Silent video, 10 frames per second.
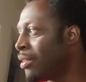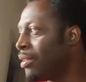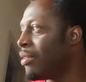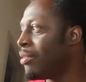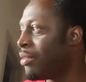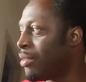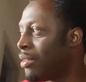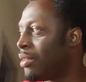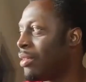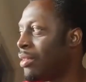You know?
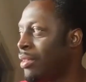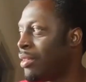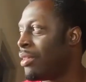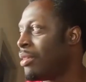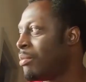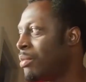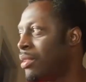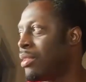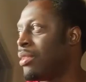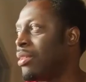
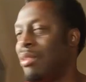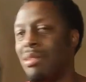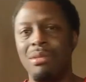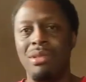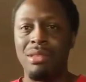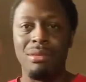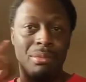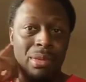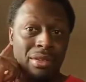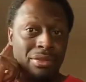Yeah.
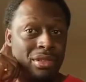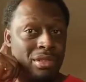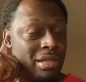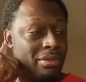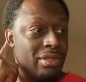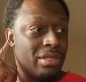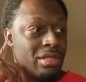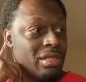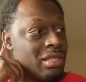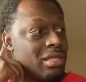But if it's, if
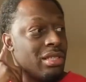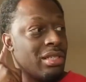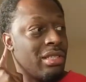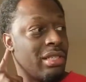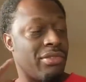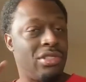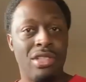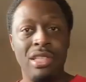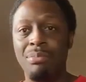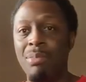it's, if it's,
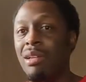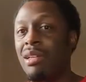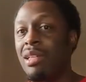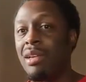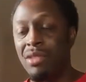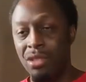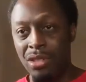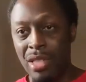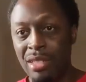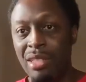just, about, if
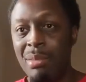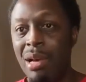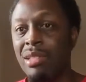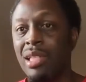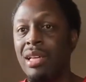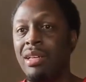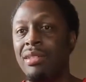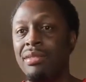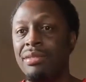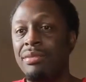it's just about
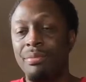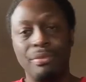love,